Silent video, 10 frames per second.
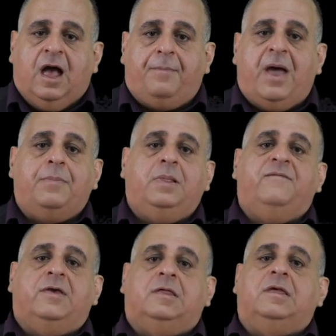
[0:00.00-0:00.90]
a papal
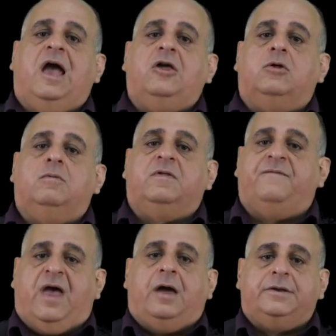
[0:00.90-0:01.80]
investigation was
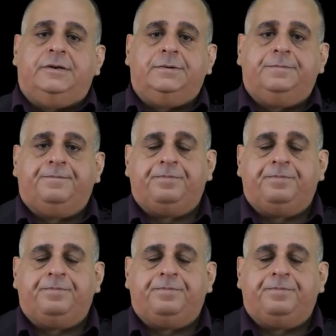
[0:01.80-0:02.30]
founded.